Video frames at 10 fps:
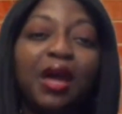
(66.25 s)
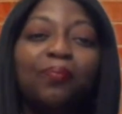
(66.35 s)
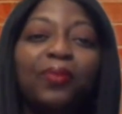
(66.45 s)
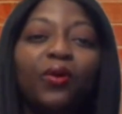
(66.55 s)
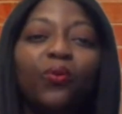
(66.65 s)

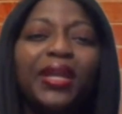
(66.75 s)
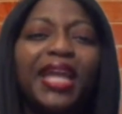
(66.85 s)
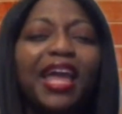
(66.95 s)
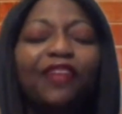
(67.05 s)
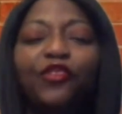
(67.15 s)
But
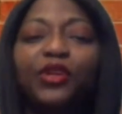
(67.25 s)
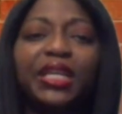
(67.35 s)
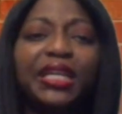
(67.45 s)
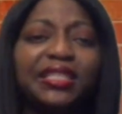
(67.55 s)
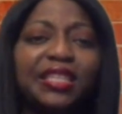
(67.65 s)
whatever it
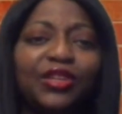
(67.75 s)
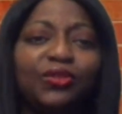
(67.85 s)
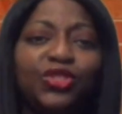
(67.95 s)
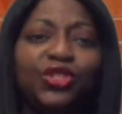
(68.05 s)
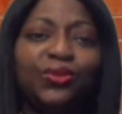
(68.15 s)
is that you
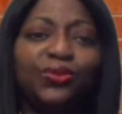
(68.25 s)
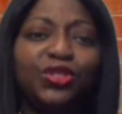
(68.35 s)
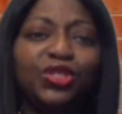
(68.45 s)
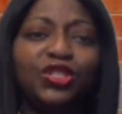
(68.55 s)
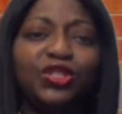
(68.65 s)

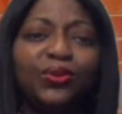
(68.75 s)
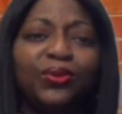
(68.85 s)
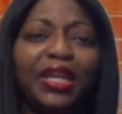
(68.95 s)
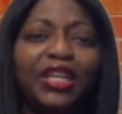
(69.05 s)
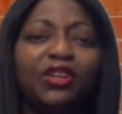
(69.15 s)
choose to do
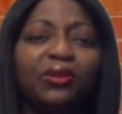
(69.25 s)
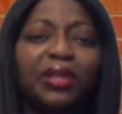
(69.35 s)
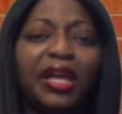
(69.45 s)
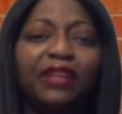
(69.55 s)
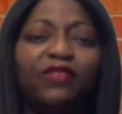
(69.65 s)
in your
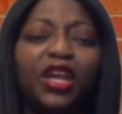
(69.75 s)
life,